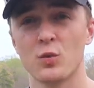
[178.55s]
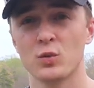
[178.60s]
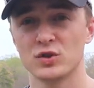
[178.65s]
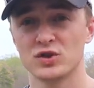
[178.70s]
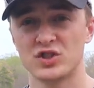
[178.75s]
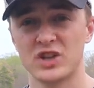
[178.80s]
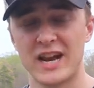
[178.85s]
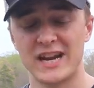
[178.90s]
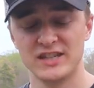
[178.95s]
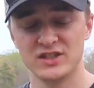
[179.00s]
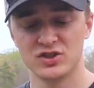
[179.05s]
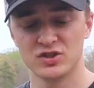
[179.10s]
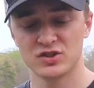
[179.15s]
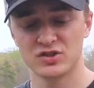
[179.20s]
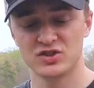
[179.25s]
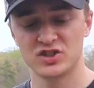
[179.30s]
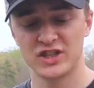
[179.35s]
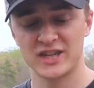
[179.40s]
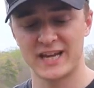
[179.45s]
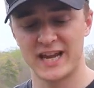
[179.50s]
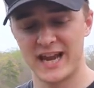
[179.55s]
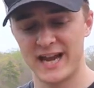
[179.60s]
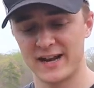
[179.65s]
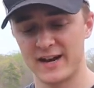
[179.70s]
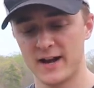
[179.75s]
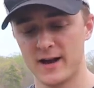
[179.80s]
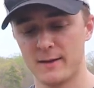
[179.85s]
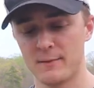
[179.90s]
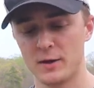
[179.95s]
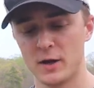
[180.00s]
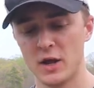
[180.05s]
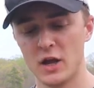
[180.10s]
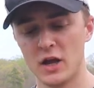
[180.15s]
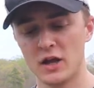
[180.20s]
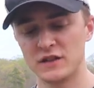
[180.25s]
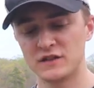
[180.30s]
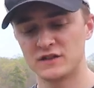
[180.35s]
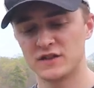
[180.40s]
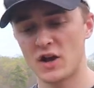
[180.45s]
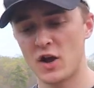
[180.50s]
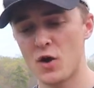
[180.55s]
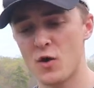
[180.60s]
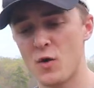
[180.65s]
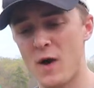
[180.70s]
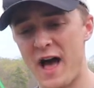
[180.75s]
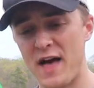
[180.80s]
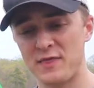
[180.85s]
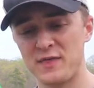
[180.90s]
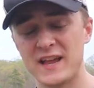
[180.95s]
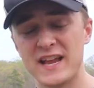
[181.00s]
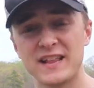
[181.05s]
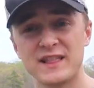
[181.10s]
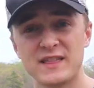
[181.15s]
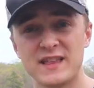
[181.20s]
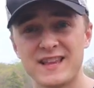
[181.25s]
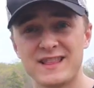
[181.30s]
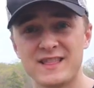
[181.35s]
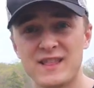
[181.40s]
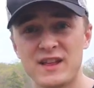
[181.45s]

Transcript: or change your jig head up. So I think the